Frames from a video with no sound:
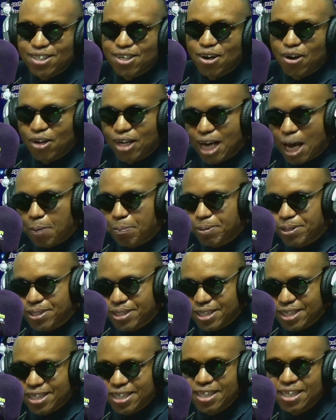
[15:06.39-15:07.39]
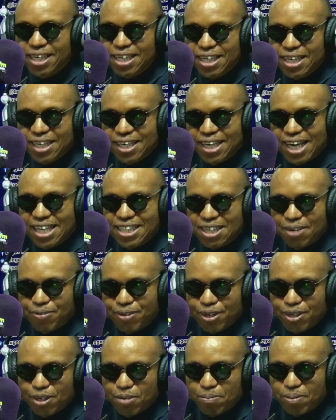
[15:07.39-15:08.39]
Olabisi, nice having
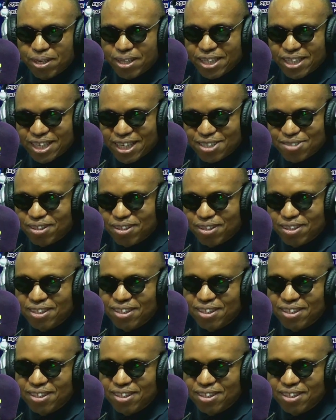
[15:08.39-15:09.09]
you in the building as Thanks, well.